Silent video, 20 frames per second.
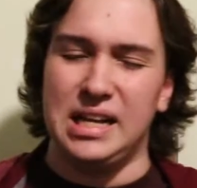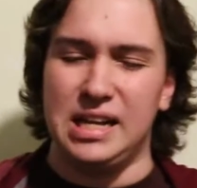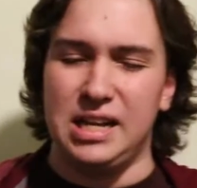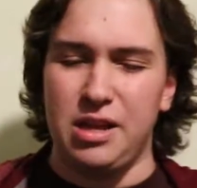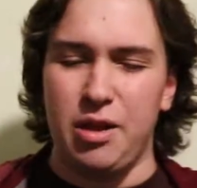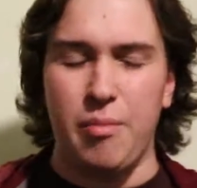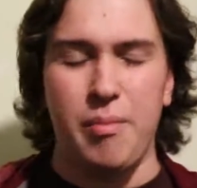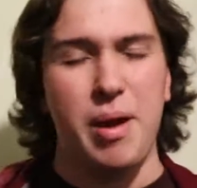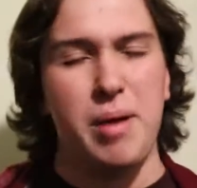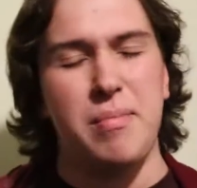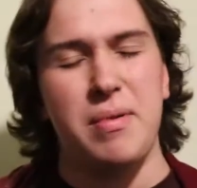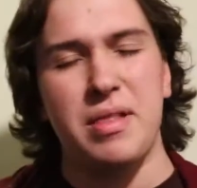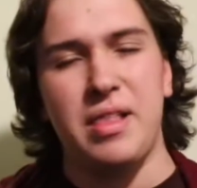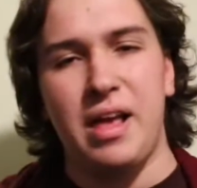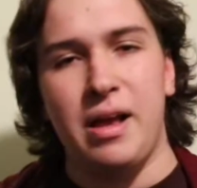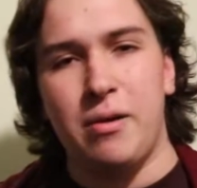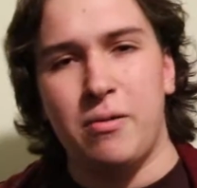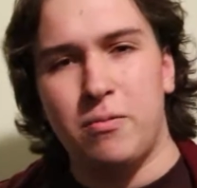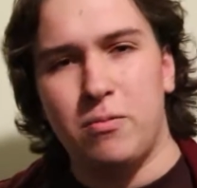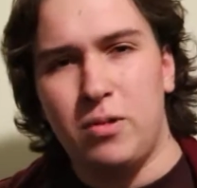You may be
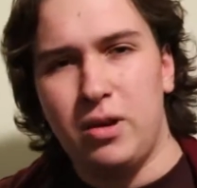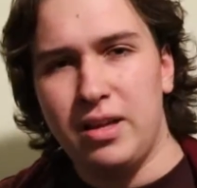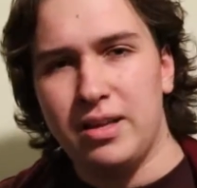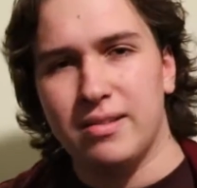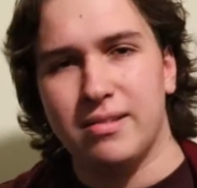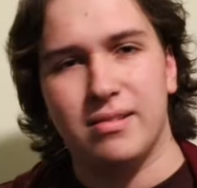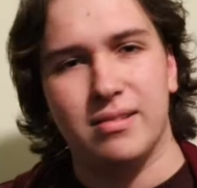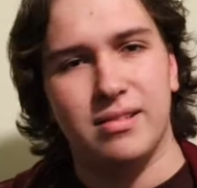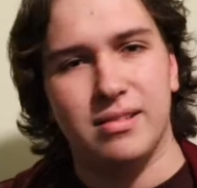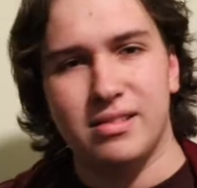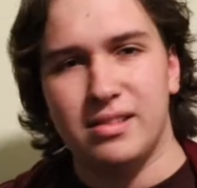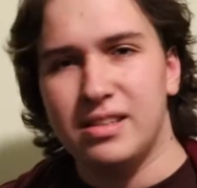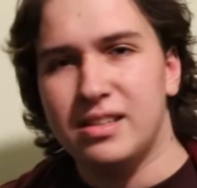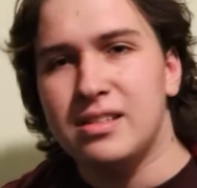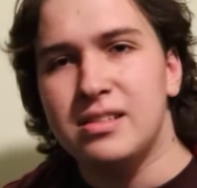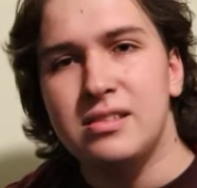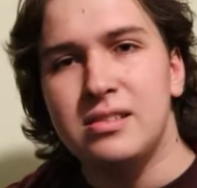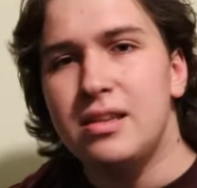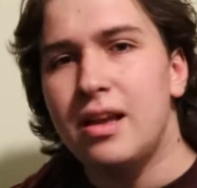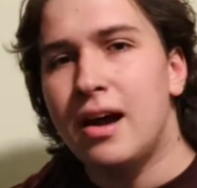like, what?
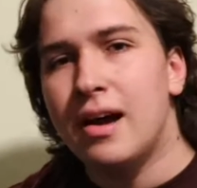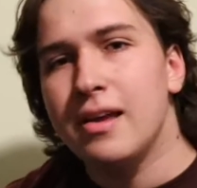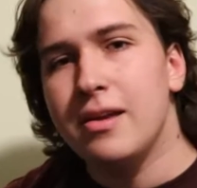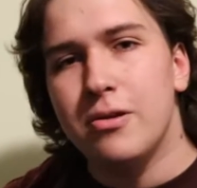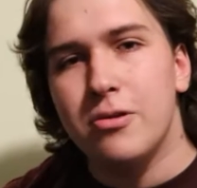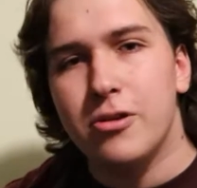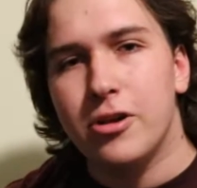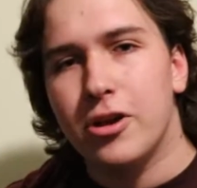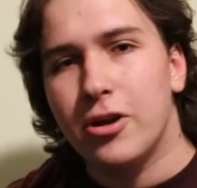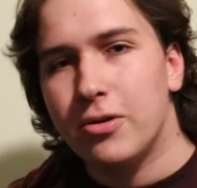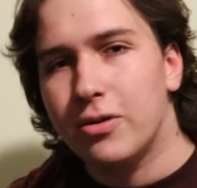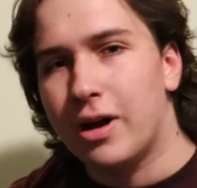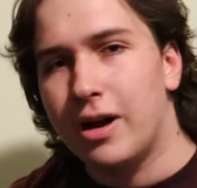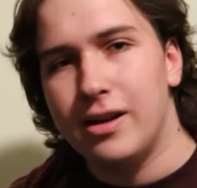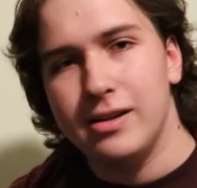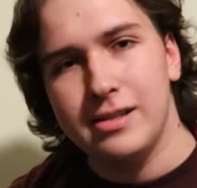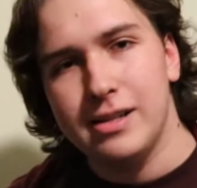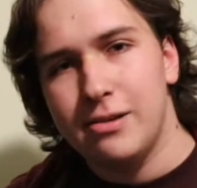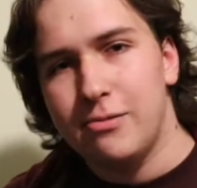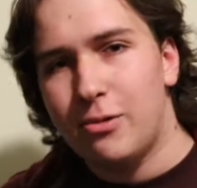This is not Yu-Gi-Oh
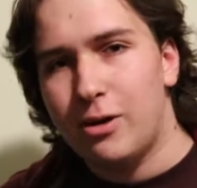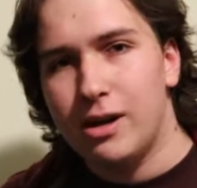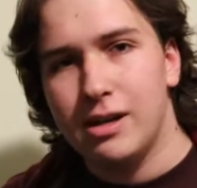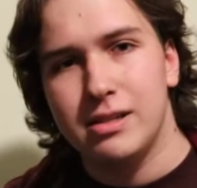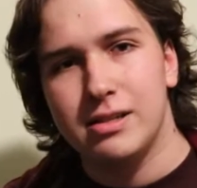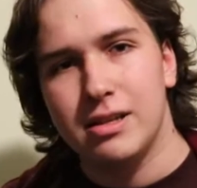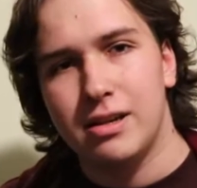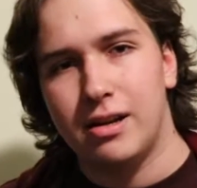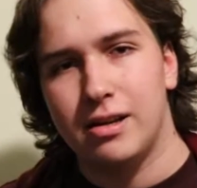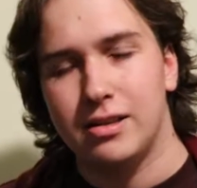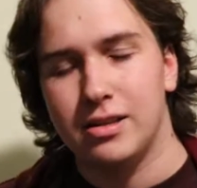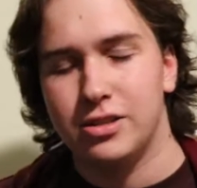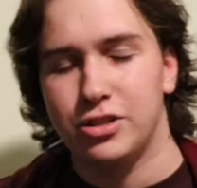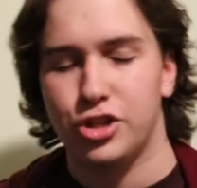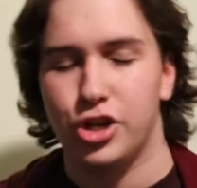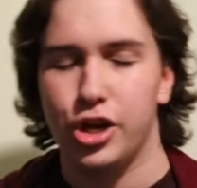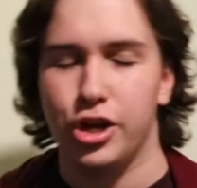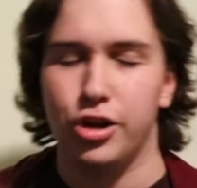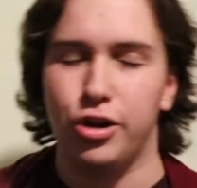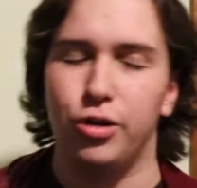content, why is it on this
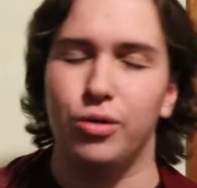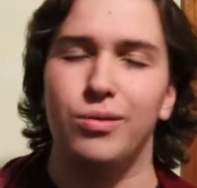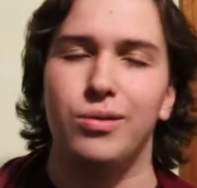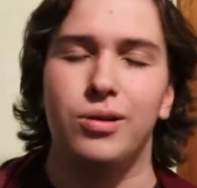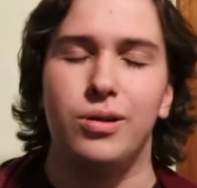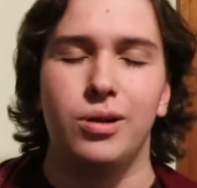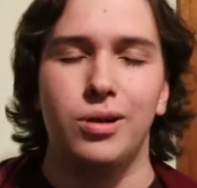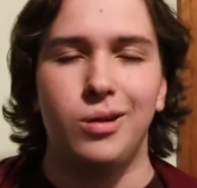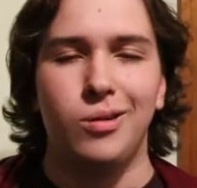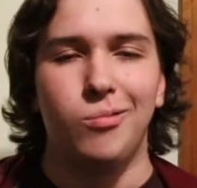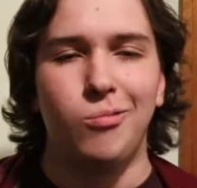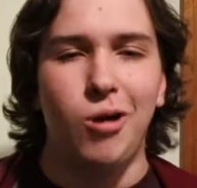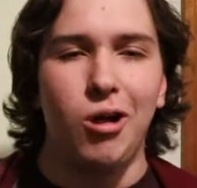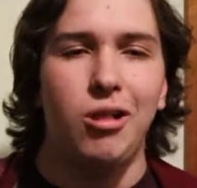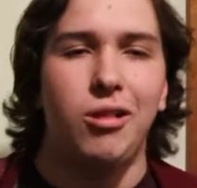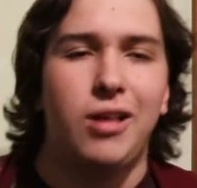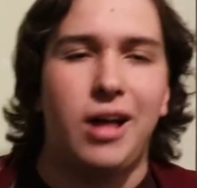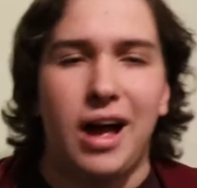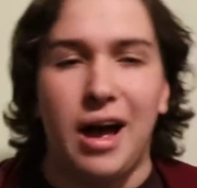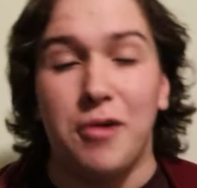channel?
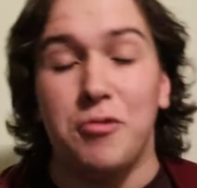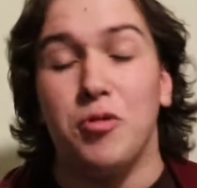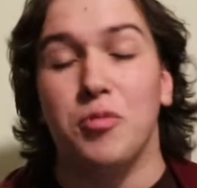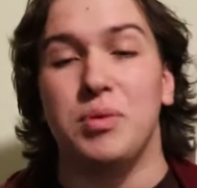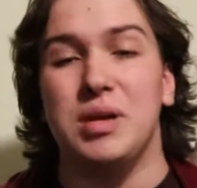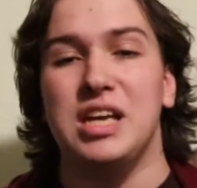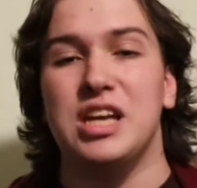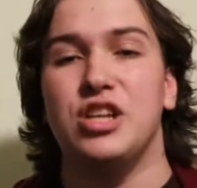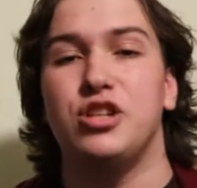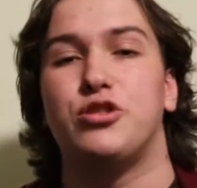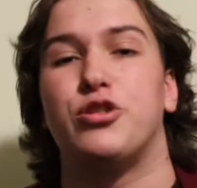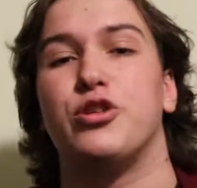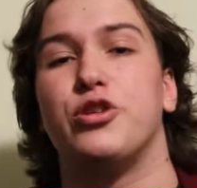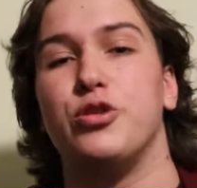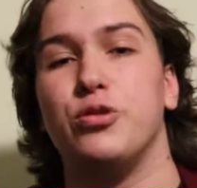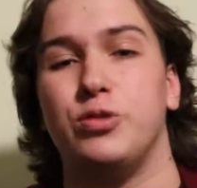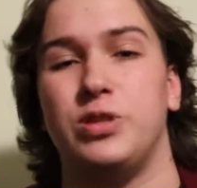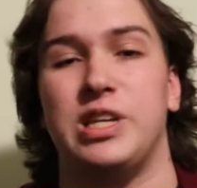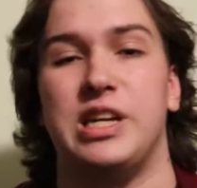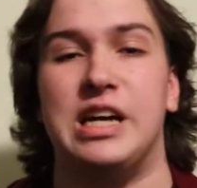Well, I will be
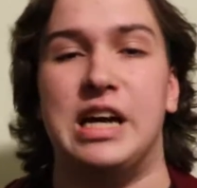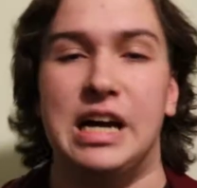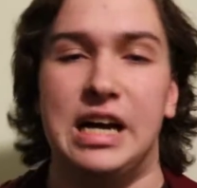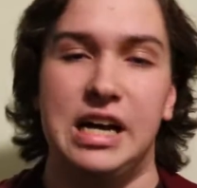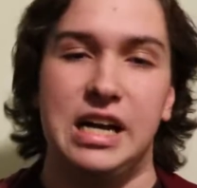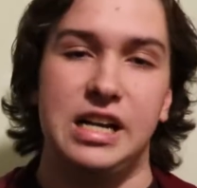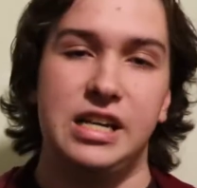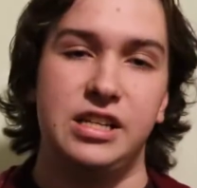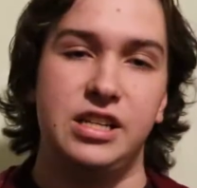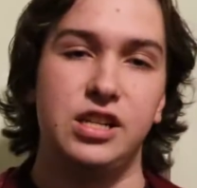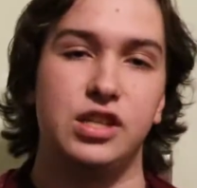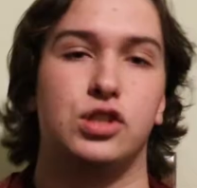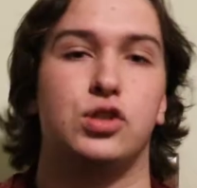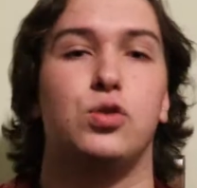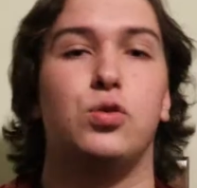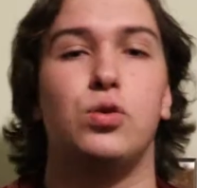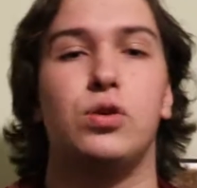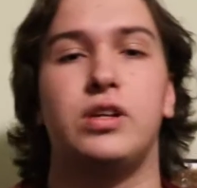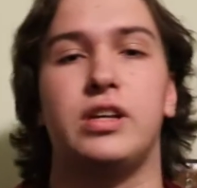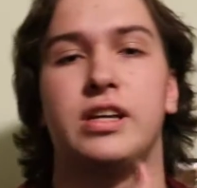introducing
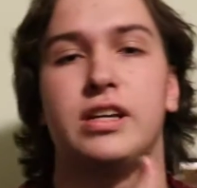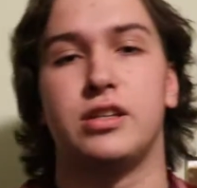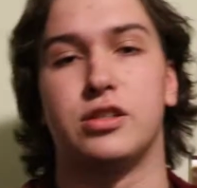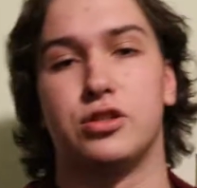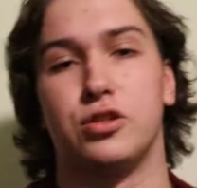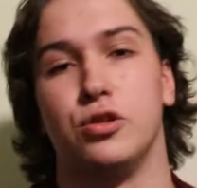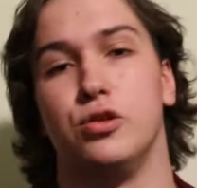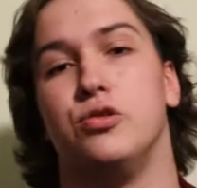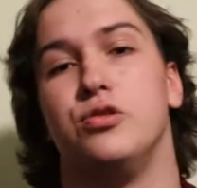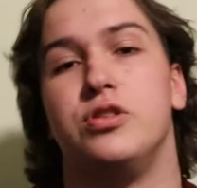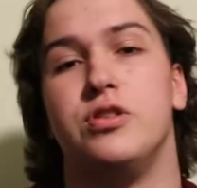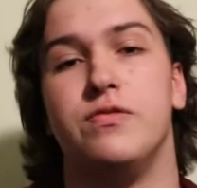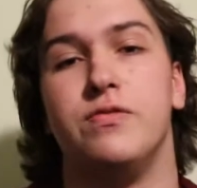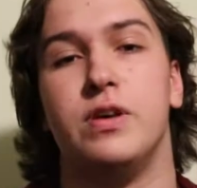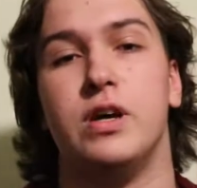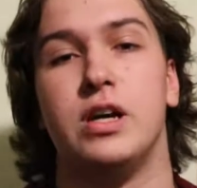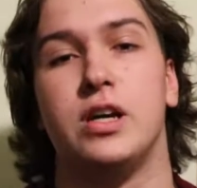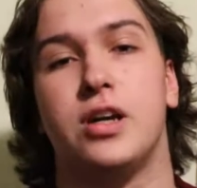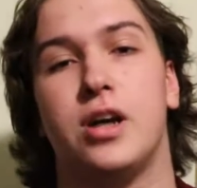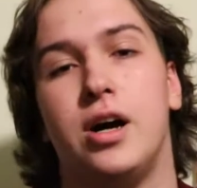Discord exclusive
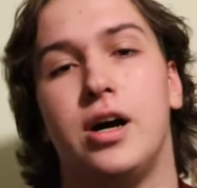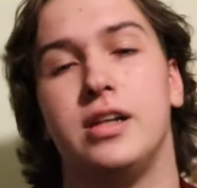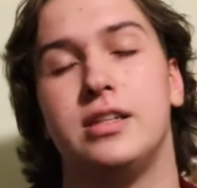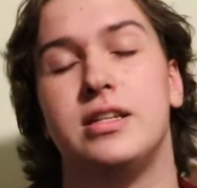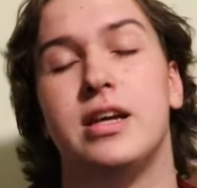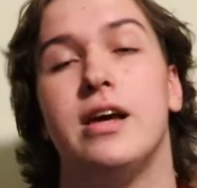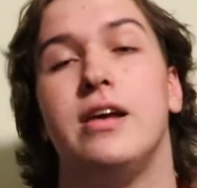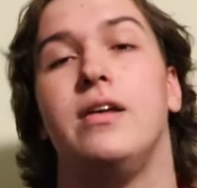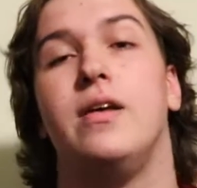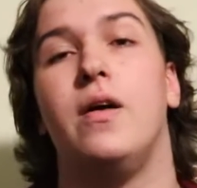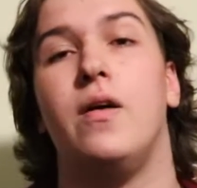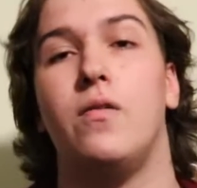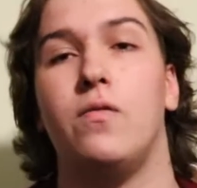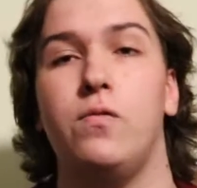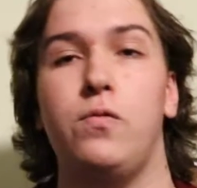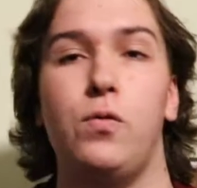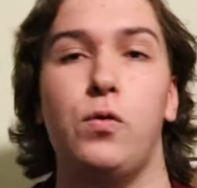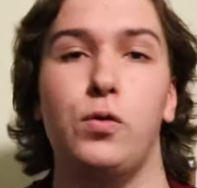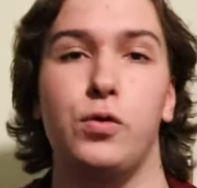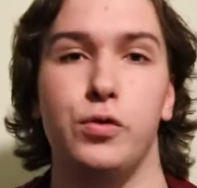content
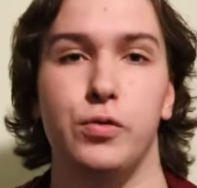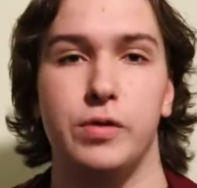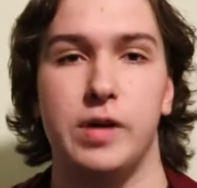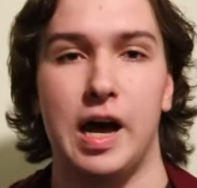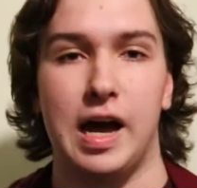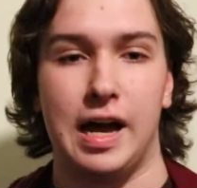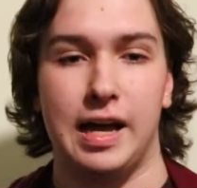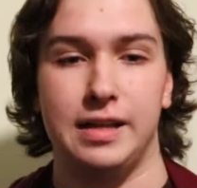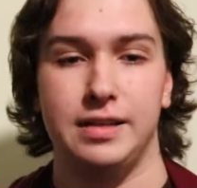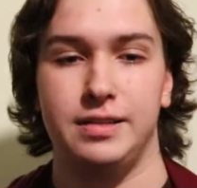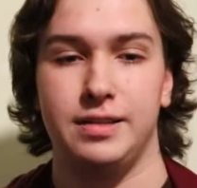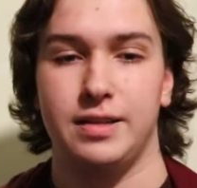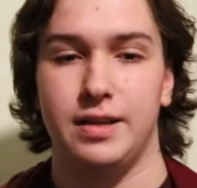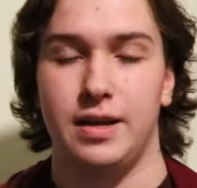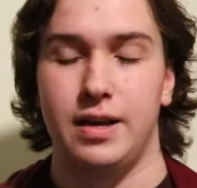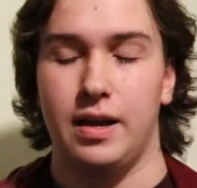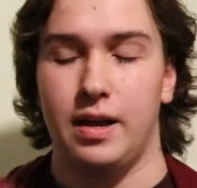for you guys.